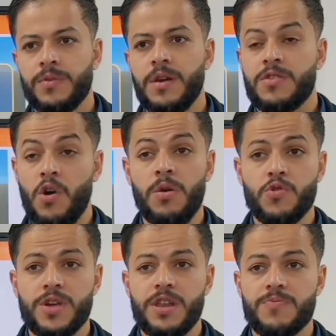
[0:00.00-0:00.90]
It's
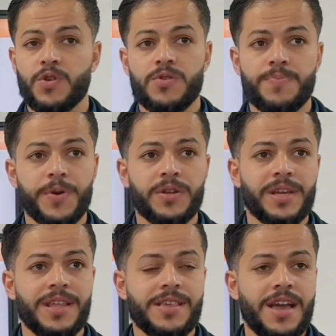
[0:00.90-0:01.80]
homogeneous because the particle
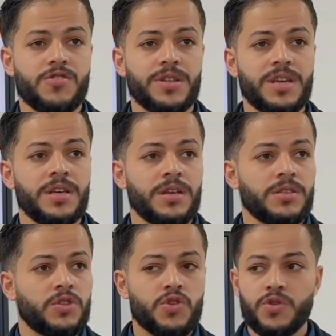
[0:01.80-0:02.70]
is actually
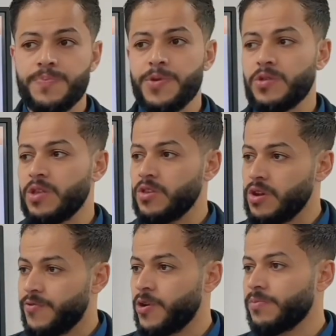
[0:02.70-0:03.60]
distributed
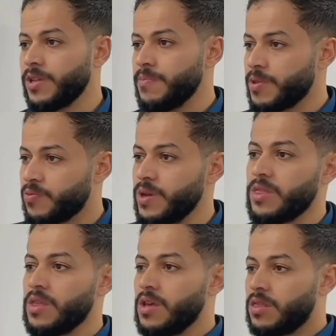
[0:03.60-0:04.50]
uniformly
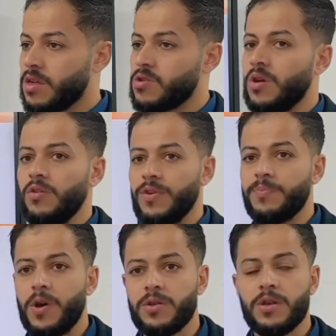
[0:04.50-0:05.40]
between the solvent
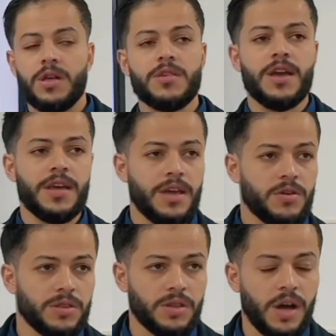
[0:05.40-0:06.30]
particles, and I
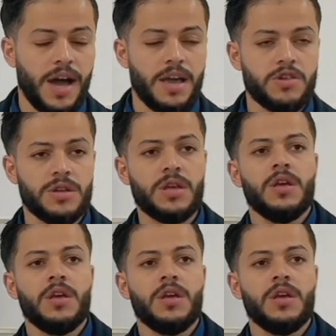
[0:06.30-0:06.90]
could not actually